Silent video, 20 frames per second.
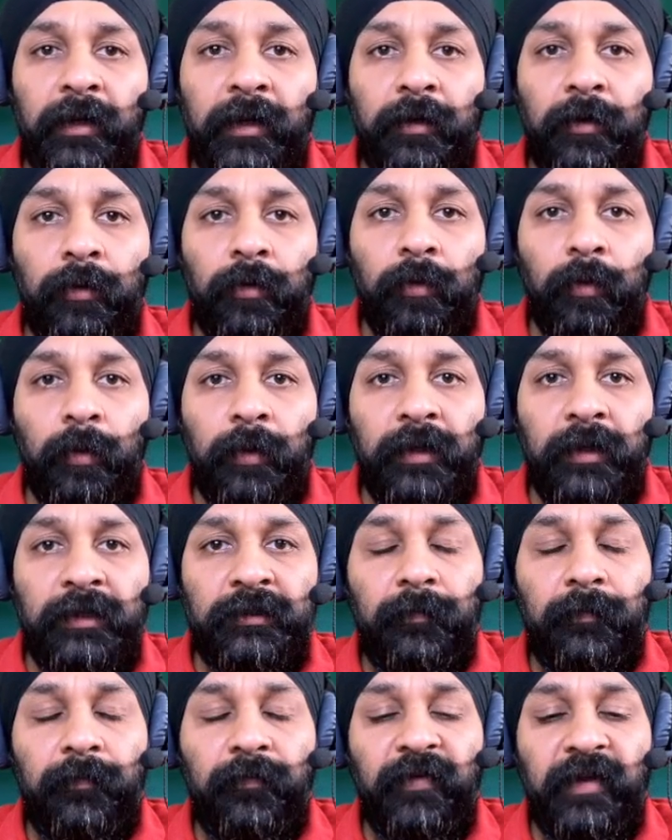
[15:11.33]
do
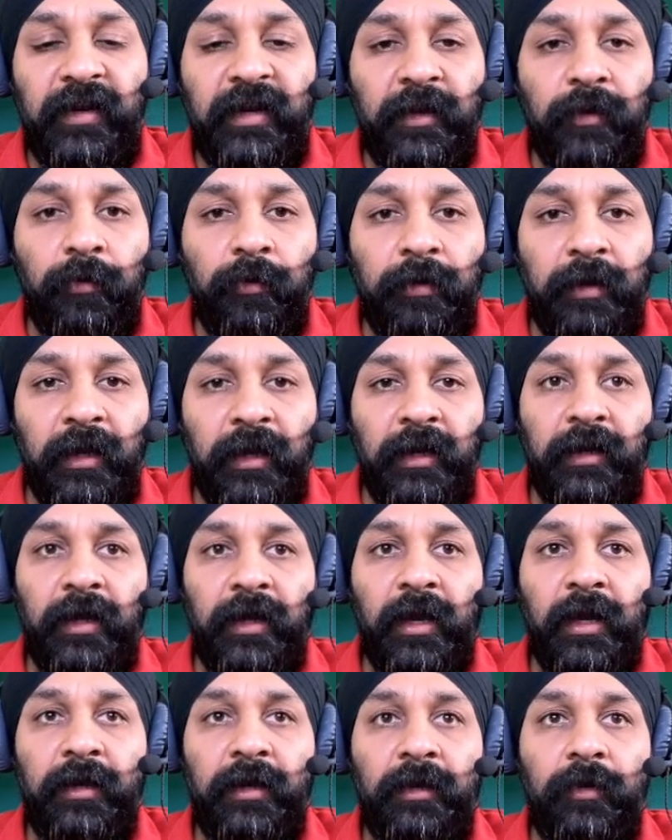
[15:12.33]
is we need to create
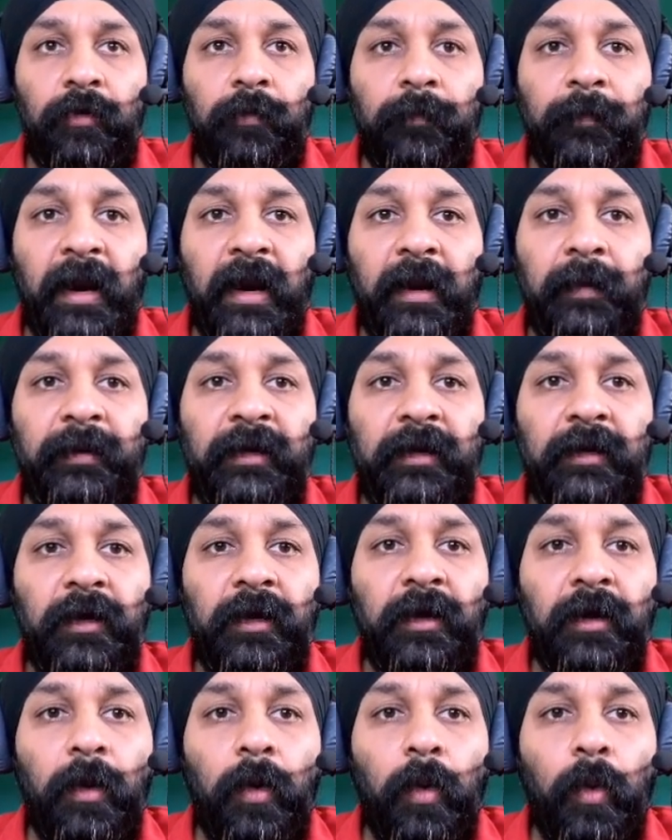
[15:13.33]
a new
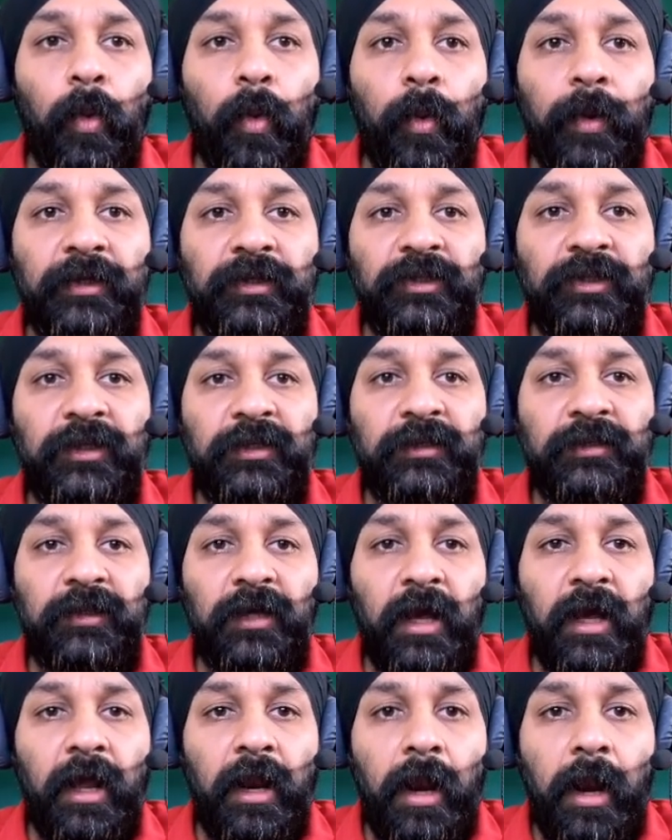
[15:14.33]
parameter, which is
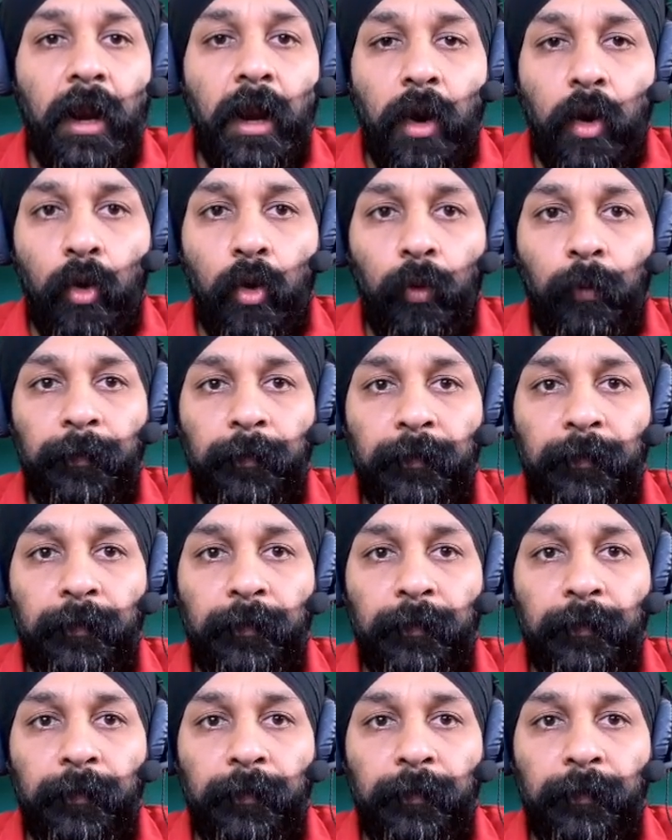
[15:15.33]
a loop.